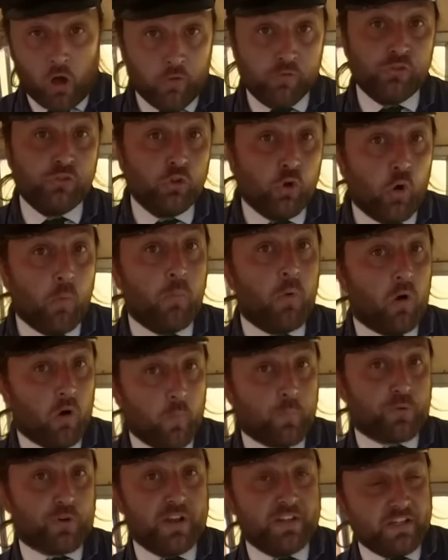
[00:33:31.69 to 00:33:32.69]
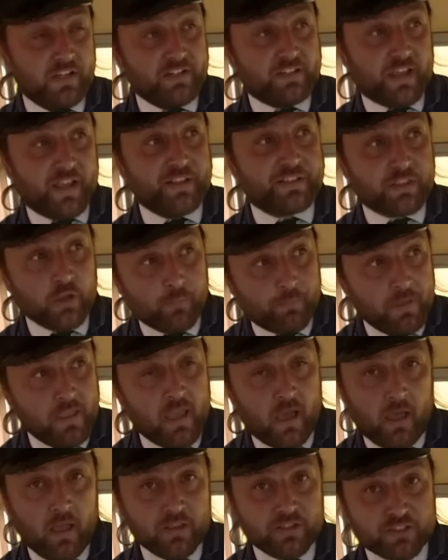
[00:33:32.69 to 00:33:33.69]
On normal operating days, there'll
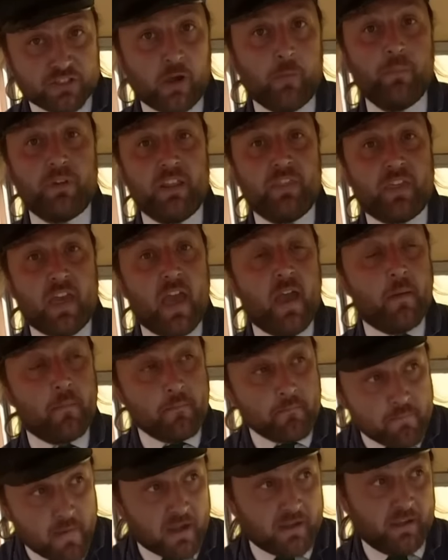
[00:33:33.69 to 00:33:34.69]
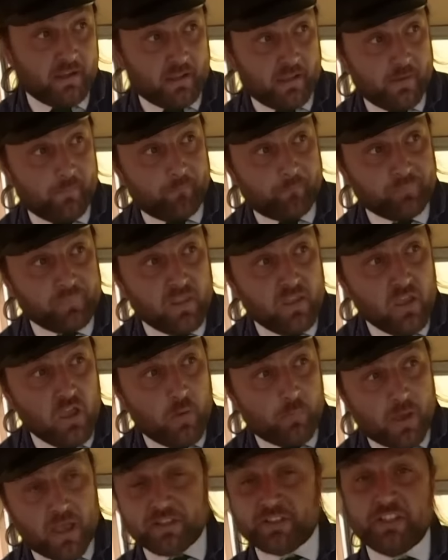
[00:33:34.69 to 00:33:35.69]
be somebody there manning it.
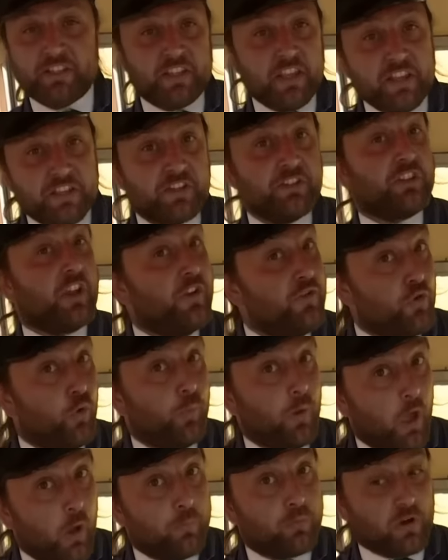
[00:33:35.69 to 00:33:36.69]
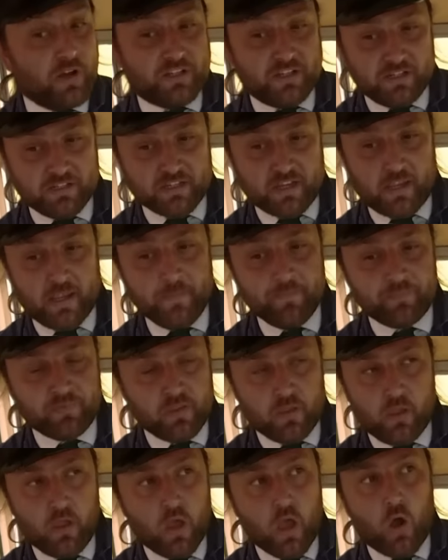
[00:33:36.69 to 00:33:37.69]
But as this isn't a normal operating day,
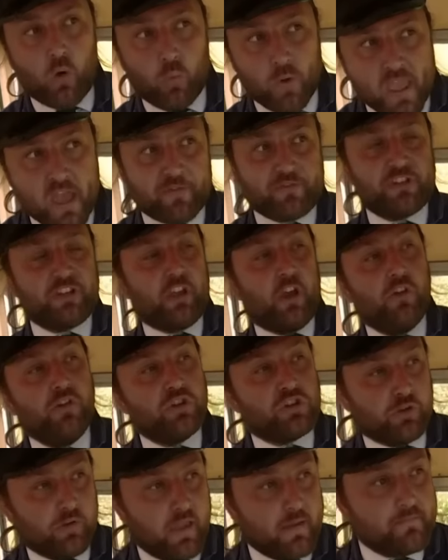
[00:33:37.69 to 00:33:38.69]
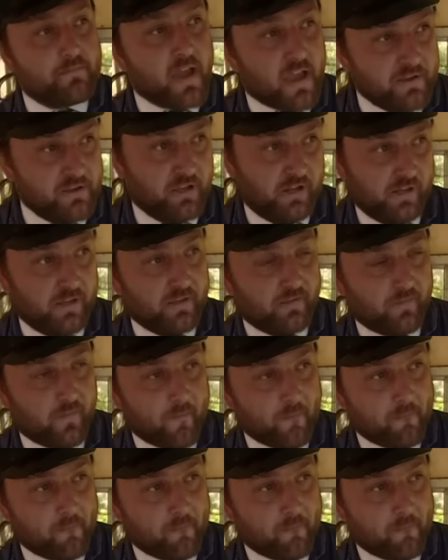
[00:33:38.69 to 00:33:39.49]
we have to go and do it manually.